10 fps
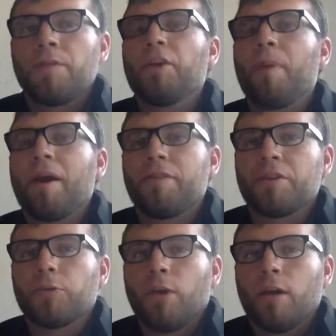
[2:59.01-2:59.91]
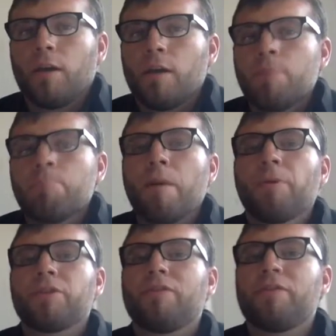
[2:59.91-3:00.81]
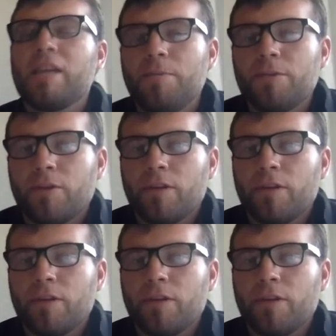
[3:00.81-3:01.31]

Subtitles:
Think about it this way. Members of teams are